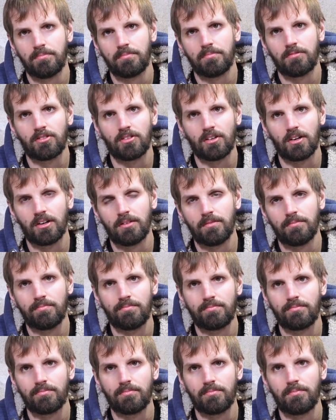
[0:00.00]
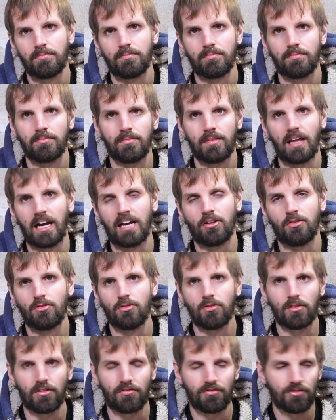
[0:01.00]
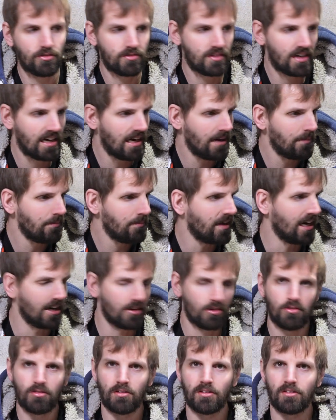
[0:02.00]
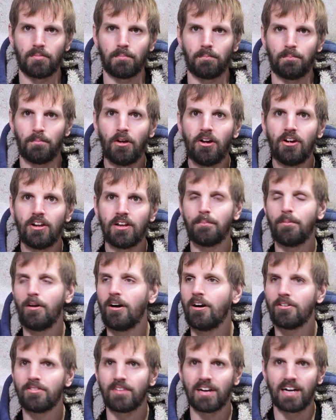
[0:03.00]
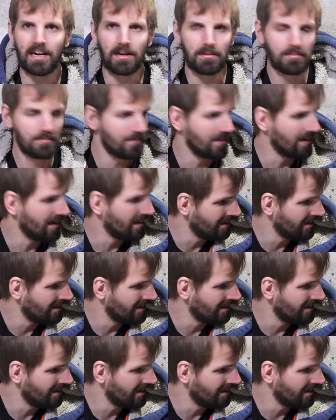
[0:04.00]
So I don't do this full time, I do this barely part time.